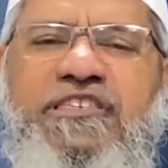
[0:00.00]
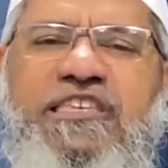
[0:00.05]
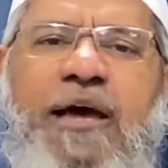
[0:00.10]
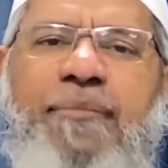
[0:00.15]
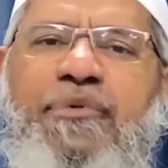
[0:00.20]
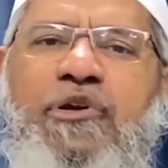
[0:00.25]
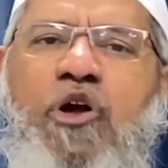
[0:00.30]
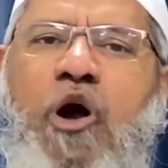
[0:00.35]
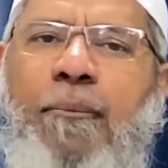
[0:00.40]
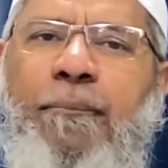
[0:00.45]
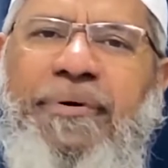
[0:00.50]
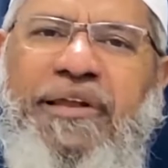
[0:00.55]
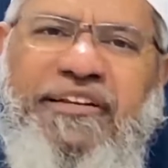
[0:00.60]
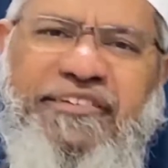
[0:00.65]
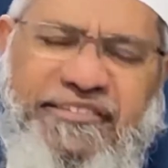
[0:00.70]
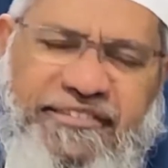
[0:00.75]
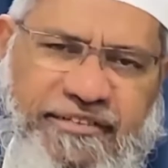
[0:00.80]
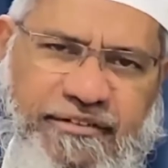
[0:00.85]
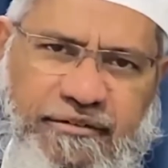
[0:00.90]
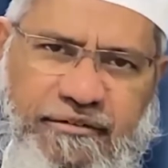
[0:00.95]
who have been
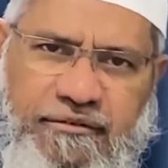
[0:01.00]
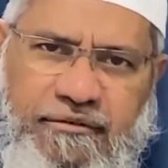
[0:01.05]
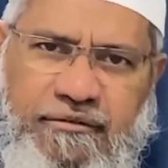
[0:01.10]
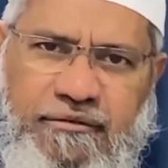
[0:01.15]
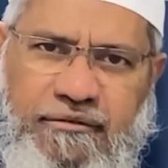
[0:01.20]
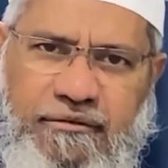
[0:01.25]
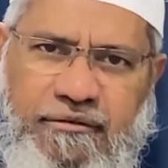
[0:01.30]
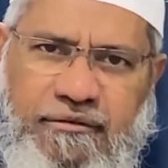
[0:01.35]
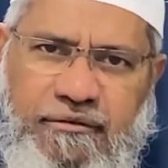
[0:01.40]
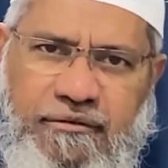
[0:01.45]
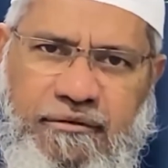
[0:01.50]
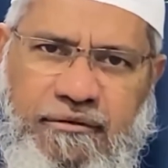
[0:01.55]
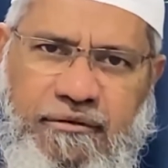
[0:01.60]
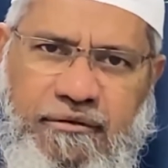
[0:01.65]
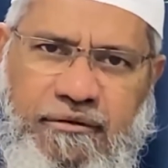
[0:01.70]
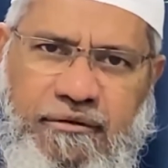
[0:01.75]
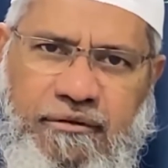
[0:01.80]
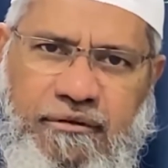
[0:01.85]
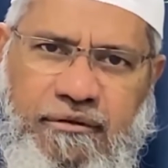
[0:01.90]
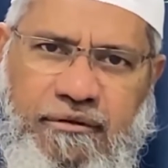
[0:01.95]
oppressed.
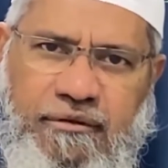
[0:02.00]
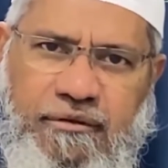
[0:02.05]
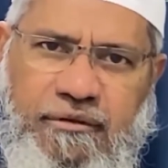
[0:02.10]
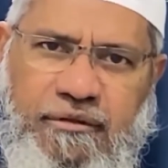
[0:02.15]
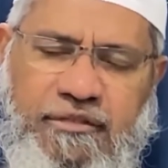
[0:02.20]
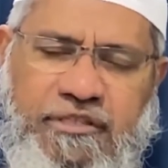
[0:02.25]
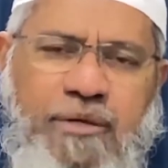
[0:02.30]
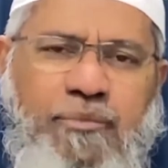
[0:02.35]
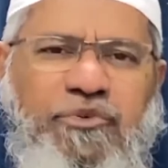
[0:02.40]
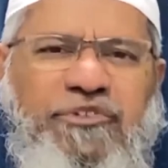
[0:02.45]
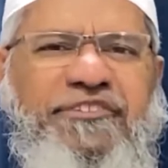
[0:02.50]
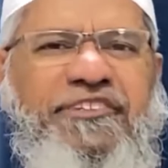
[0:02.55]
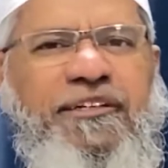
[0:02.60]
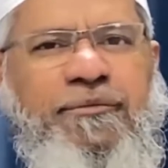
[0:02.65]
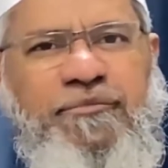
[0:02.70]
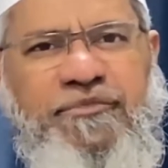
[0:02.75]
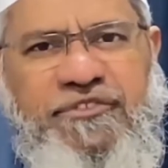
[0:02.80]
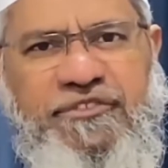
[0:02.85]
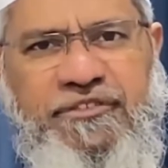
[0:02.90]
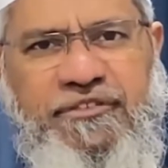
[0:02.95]
The
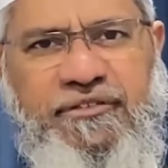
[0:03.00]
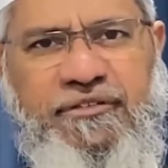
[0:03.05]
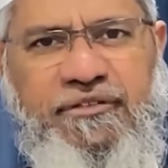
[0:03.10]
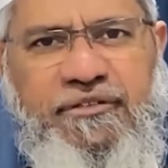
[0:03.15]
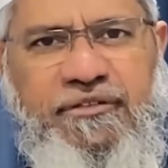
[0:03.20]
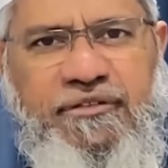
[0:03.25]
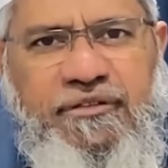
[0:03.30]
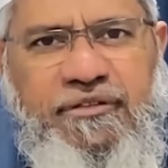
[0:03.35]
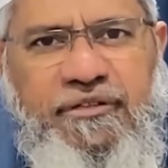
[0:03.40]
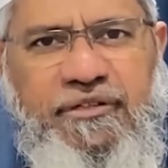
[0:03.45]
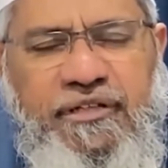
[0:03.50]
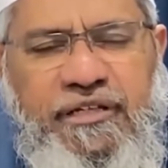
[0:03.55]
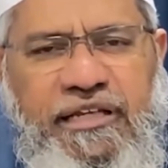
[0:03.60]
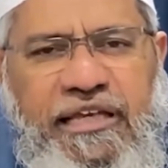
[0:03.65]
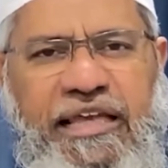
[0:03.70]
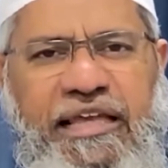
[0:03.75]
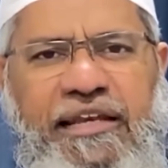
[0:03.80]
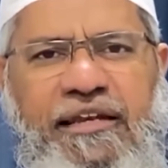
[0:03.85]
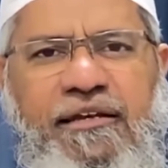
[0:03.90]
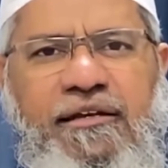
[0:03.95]
Muslims
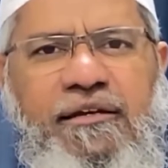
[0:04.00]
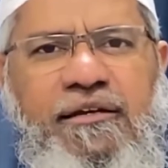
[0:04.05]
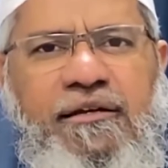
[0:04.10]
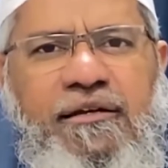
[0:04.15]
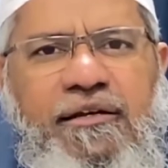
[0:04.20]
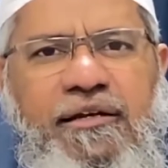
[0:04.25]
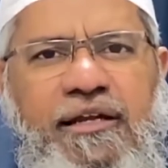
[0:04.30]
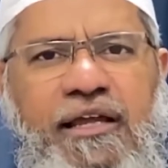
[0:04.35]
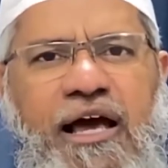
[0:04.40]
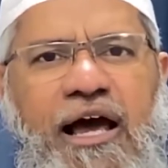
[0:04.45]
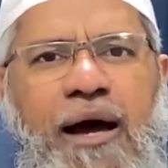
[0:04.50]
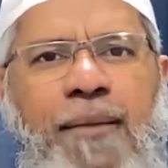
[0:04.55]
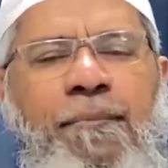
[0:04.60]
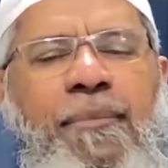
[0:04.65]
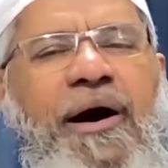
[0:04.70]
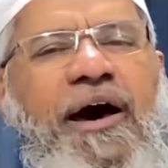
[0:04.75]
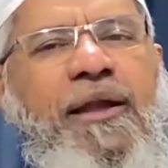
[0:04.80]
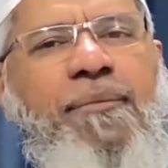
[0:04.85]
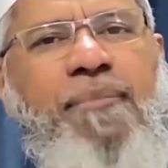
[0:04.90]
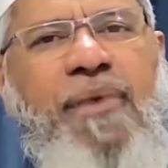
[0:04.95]
in
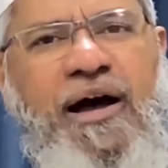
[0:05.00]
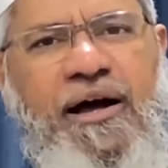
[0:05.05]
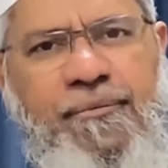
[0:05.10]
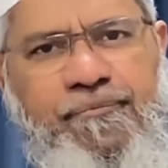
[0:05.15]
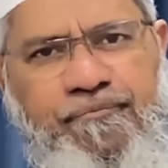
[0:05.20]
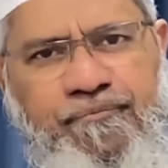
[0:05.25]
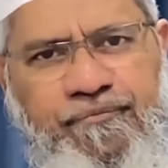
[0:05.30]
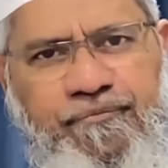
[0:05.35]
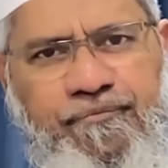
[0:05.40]
Burma,